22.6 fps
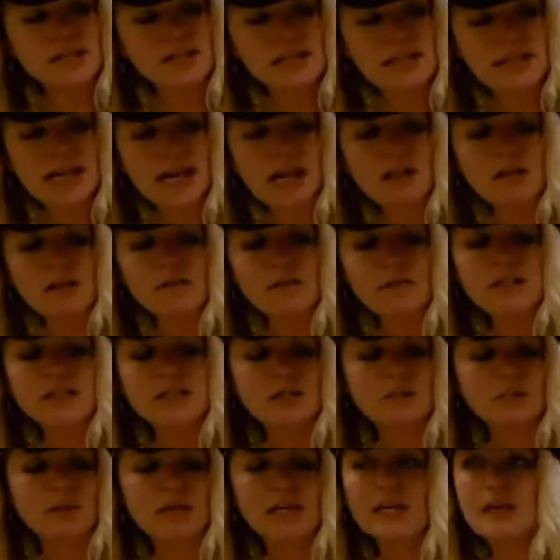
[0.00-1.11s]
An Elephant
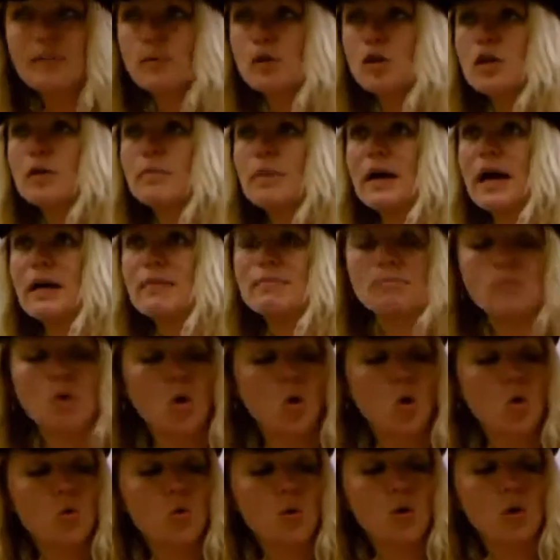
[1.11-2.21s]
and Piggy Book by
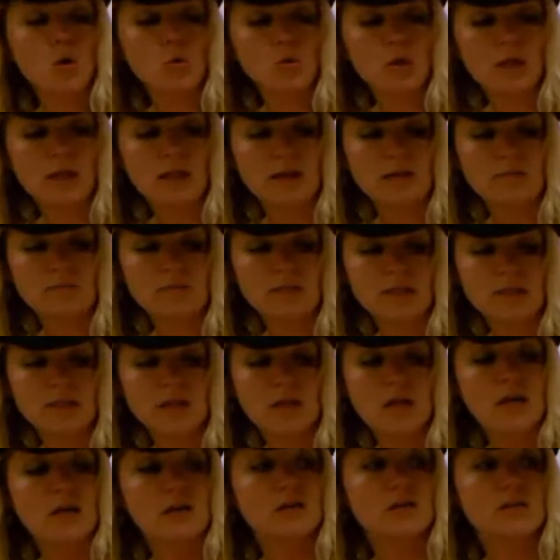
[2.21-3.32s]
Mo Willems.
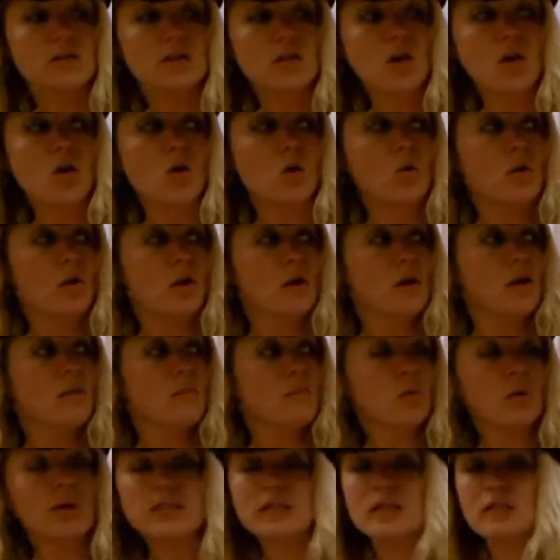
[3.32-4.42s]
So,
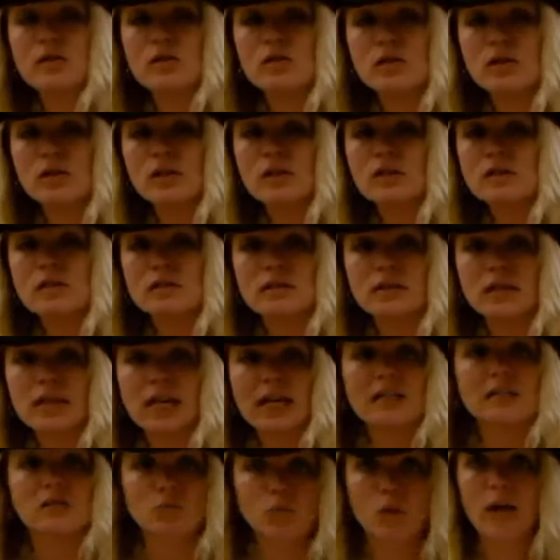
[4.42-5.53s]
boys and girls,
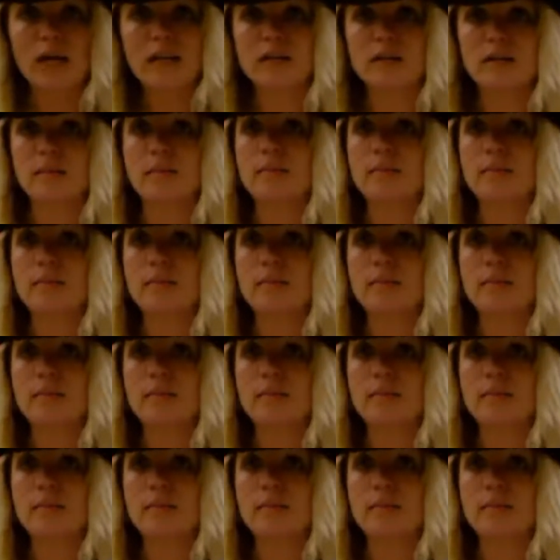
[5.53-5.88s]
guess what?